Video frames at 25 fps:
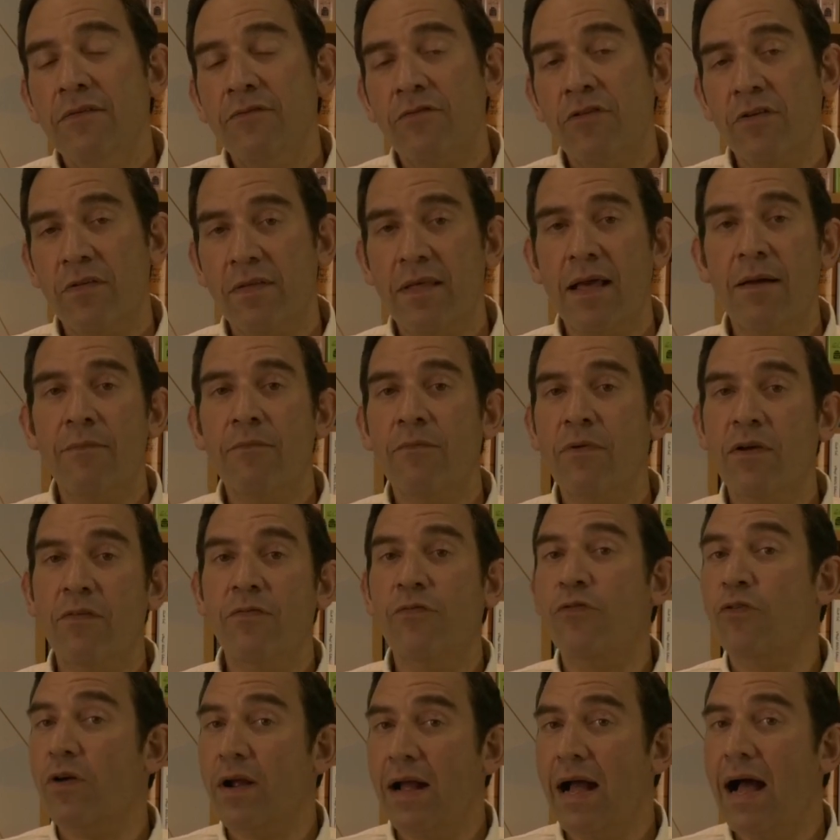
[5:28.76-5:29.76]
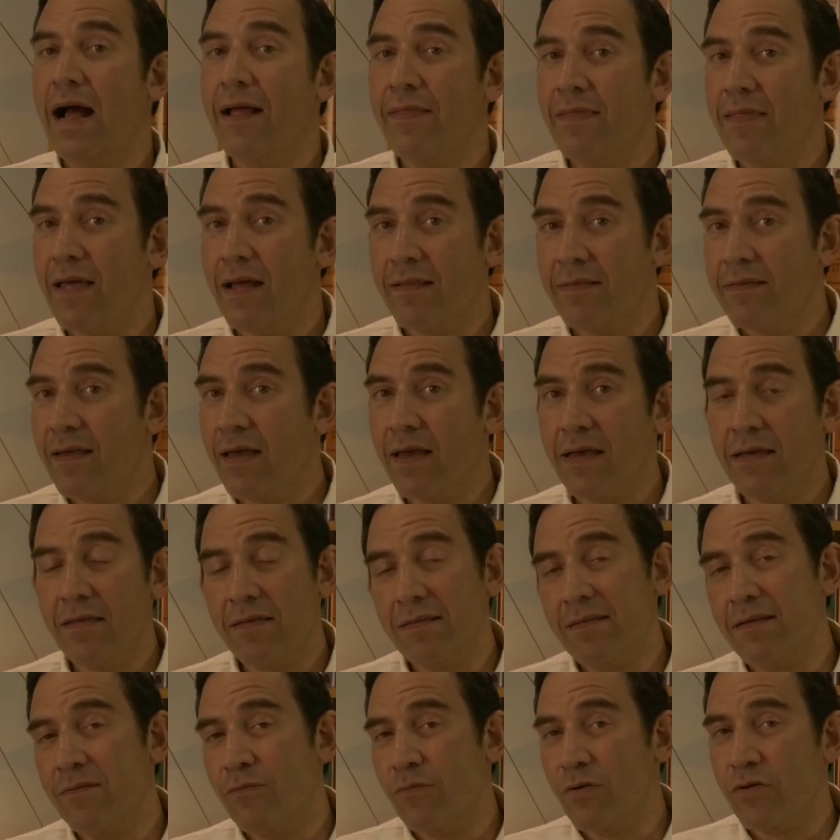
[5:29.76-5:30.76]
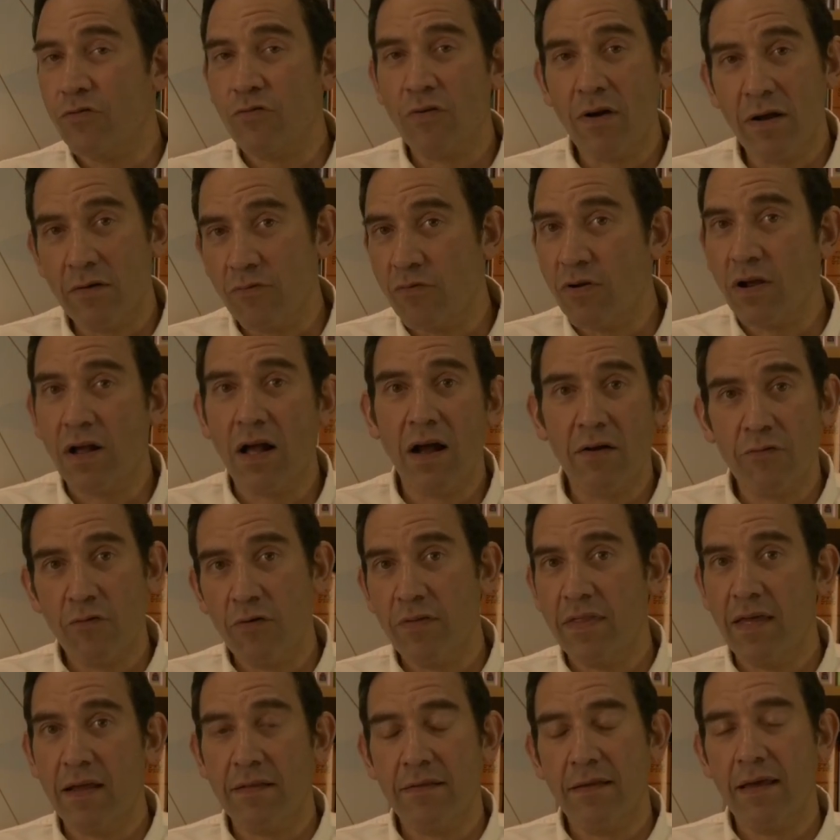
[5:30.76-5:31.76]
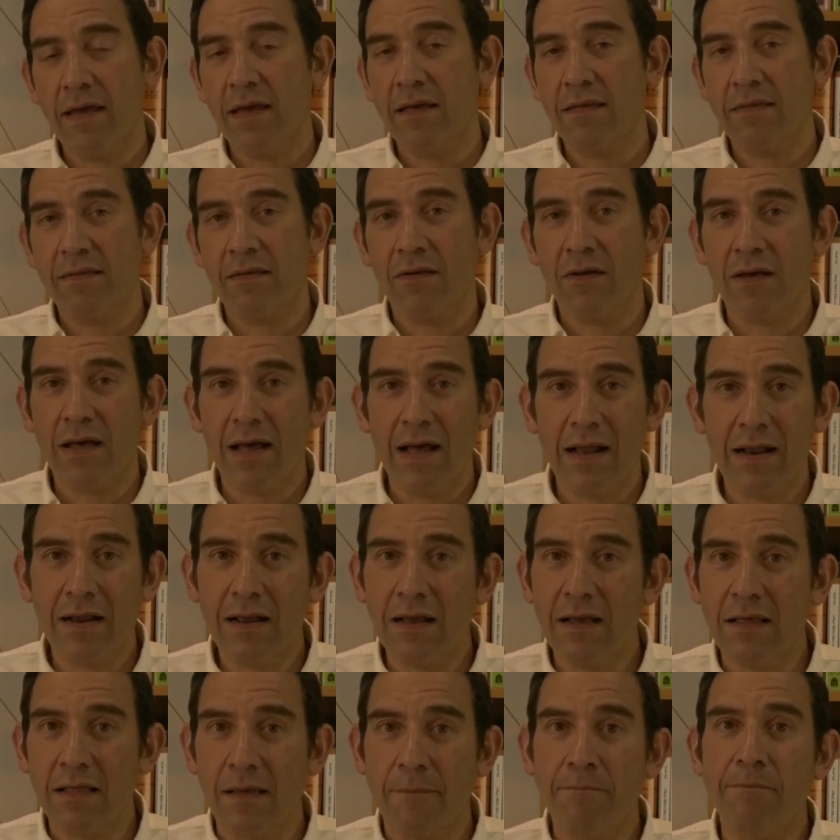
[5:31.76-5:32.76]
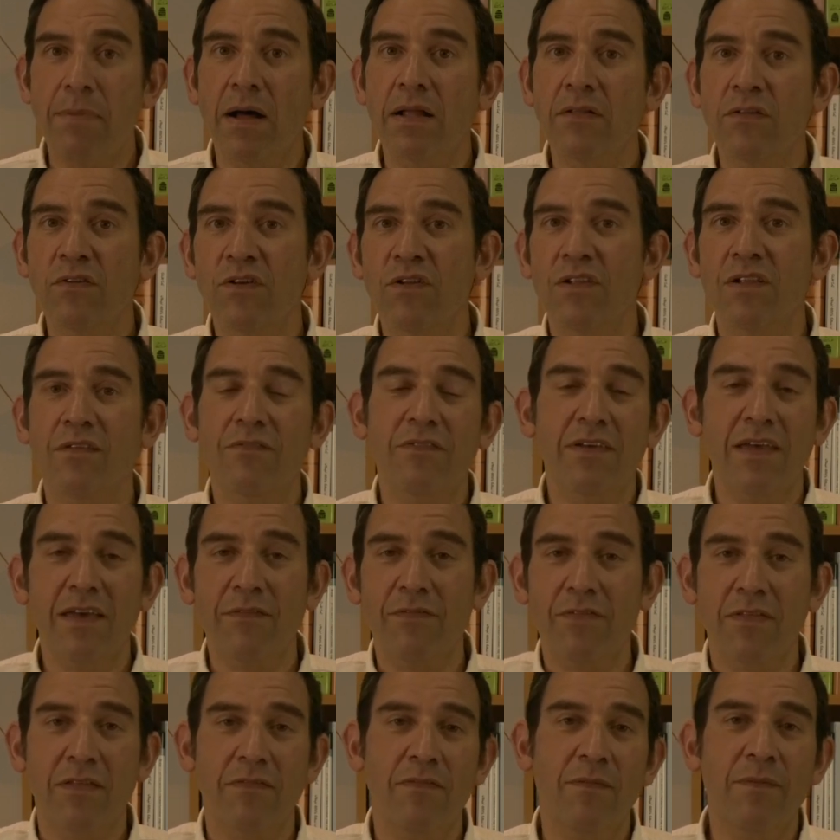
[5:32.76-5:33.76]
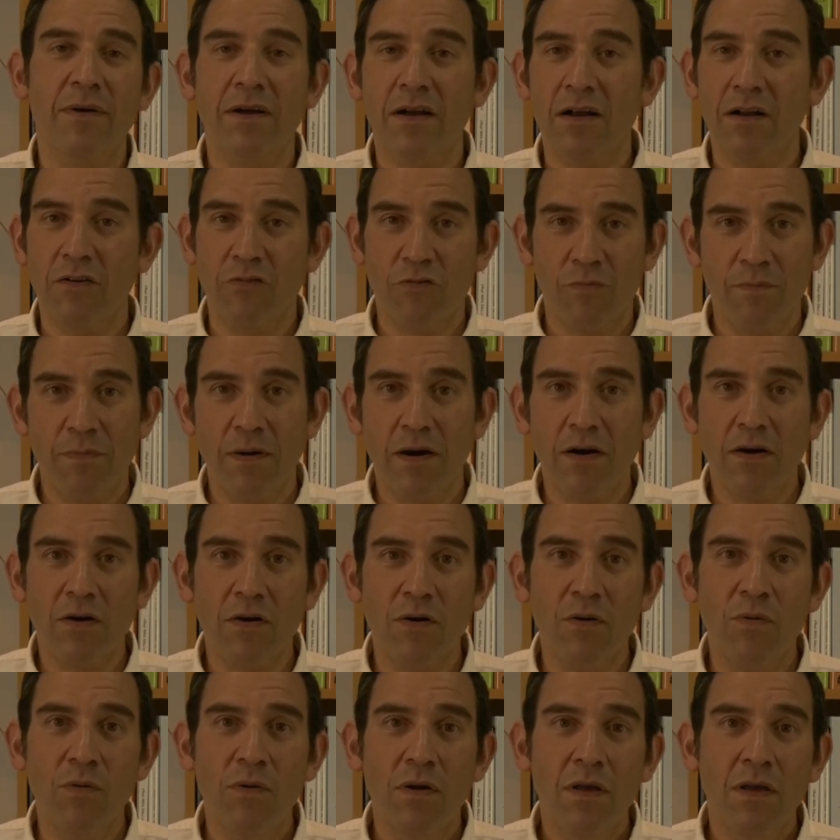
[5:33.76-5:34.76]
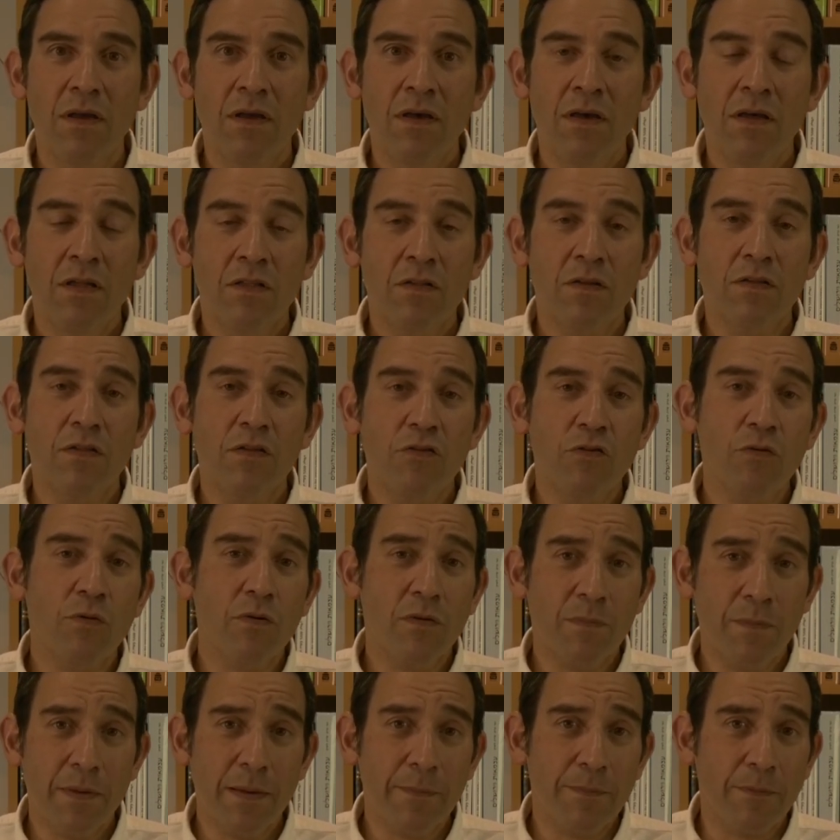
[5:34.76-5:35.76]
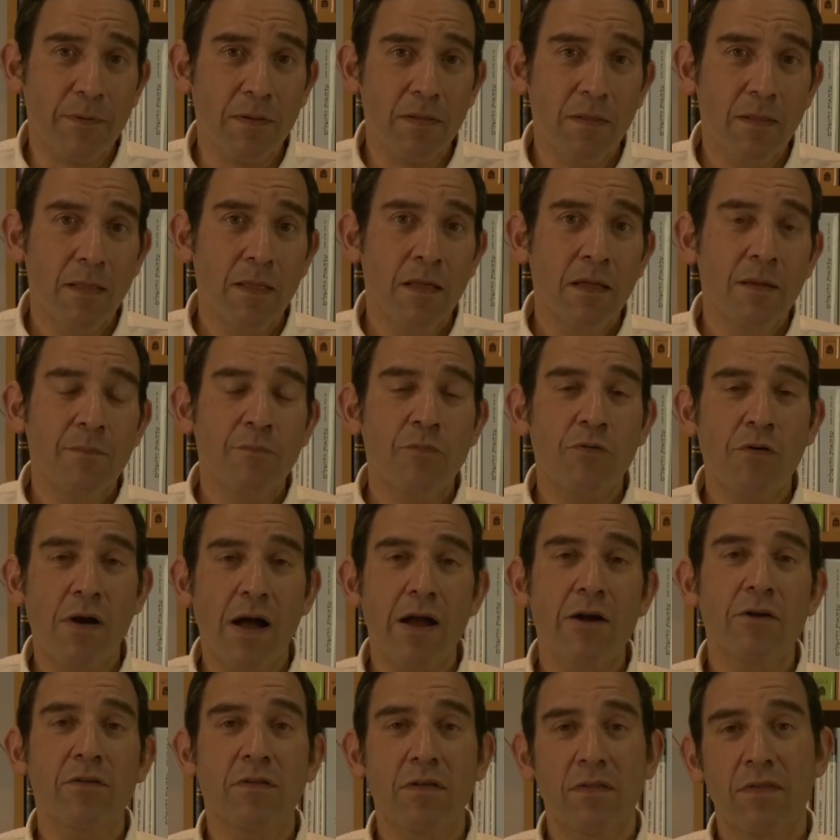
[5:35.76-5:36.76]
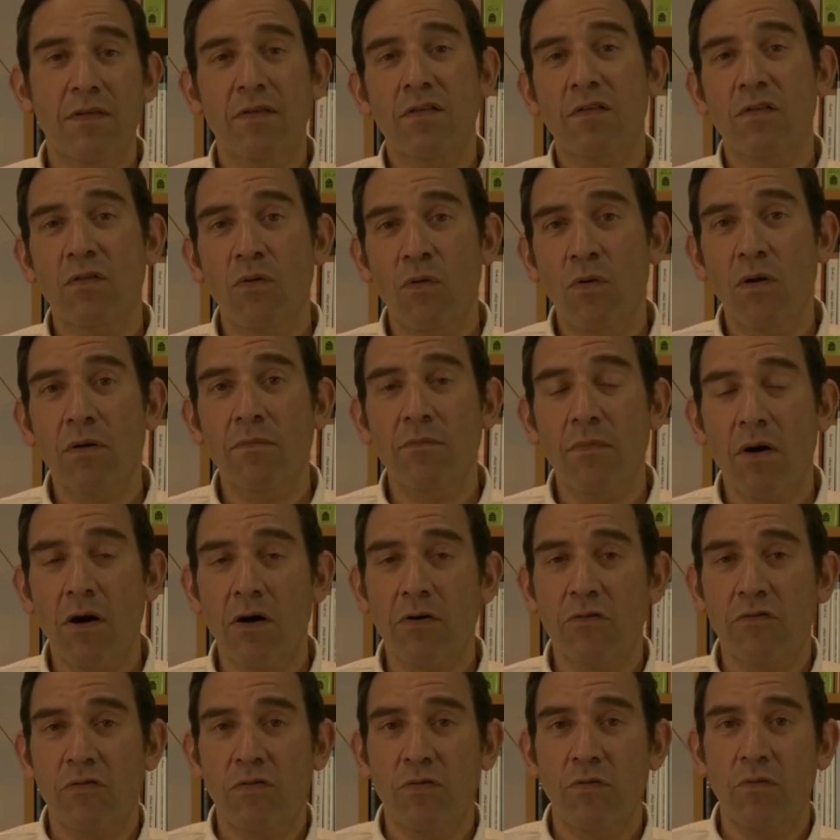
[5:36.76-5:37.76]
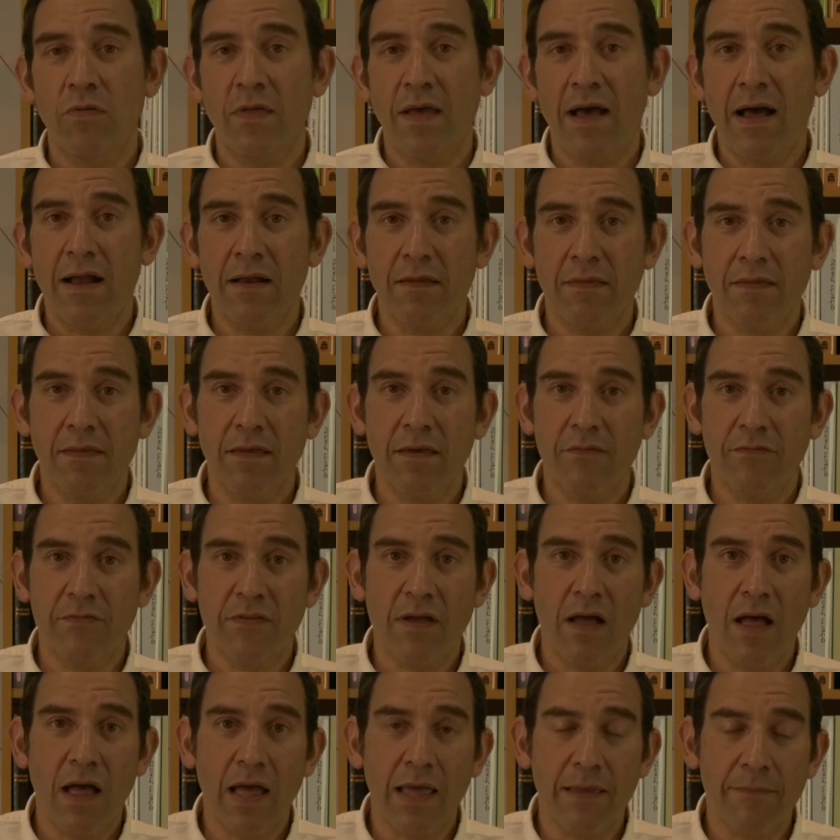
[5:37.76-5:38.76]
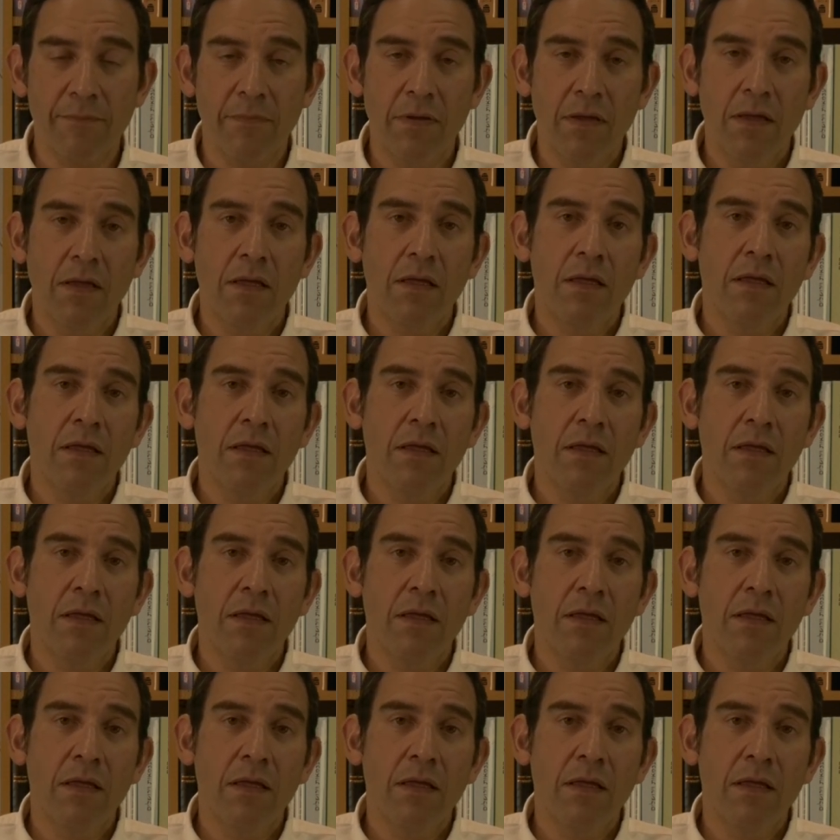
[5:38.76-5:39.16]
for some, we've forgotten that taste and we're trying to recover that taste. So Chanukah is a bundle of gifts from HaKadosh Baruch Hu to the Jewish people. Prior to this long march through the odyssey of time,